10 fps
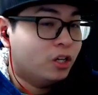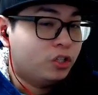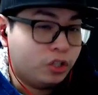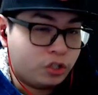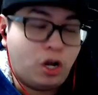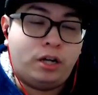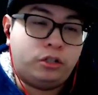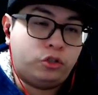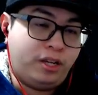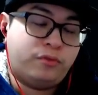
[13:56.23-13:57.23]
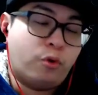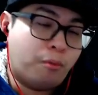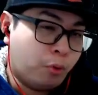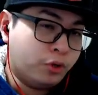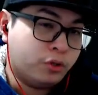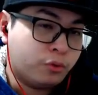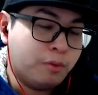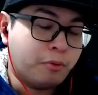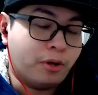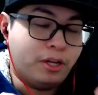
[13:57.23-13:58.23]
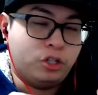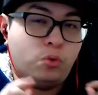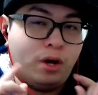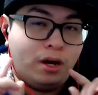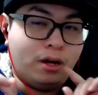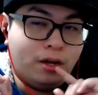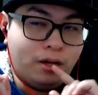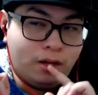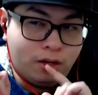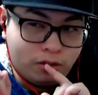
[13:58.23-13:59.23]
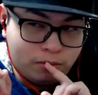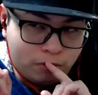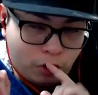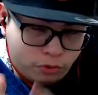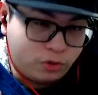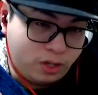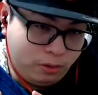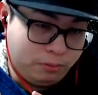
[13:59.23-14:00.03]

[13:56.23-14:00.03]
does not transform poison creeper into a earth skill.